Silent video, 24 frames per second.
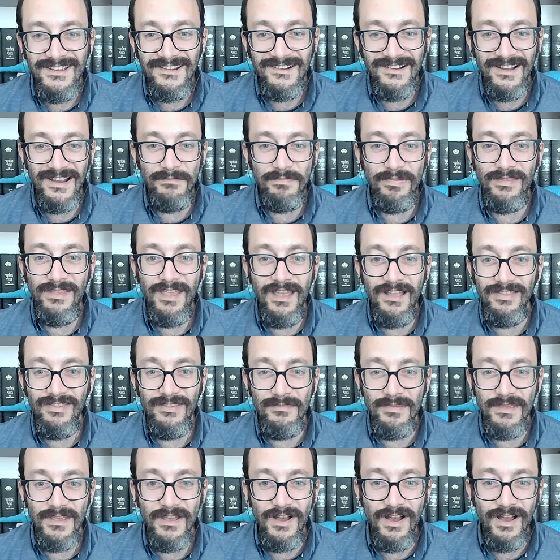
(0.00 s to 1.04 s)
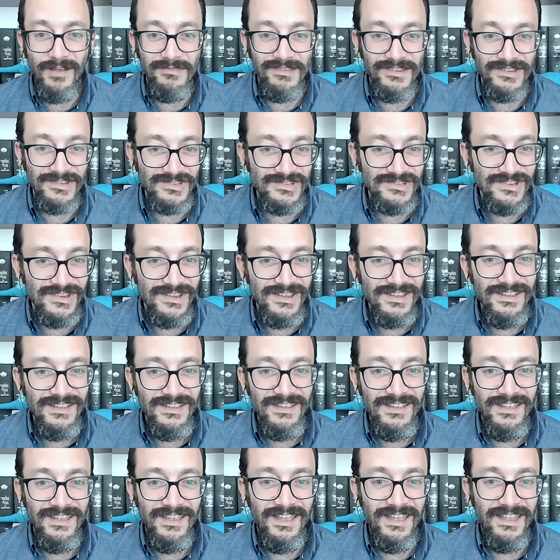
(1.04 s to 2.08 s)
or I'd pretend to be Amish,
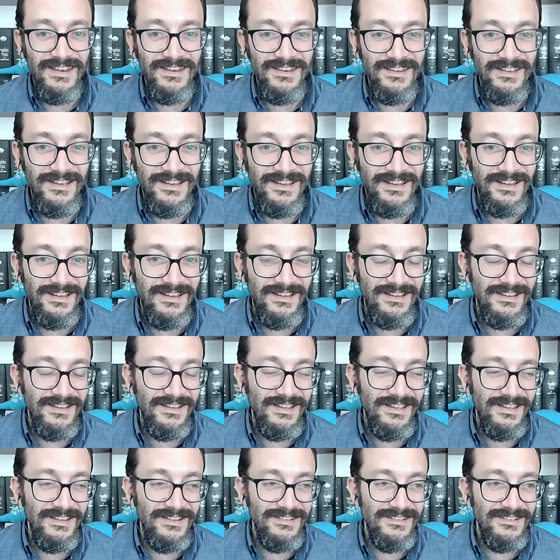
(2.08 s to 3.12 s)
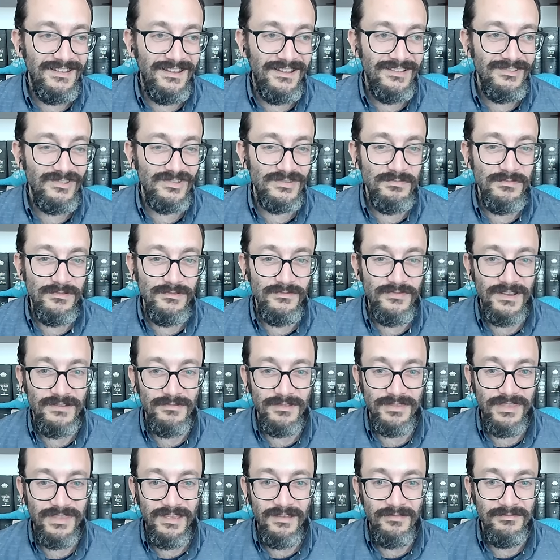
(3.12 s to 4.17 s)
and uh, I'd I'd just move in
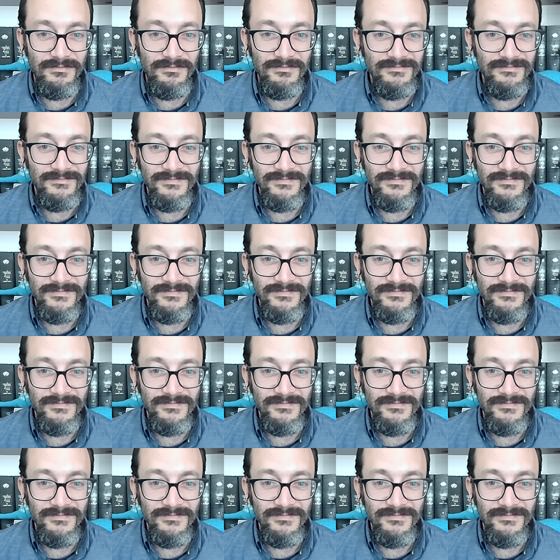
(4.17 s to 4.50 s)
with them.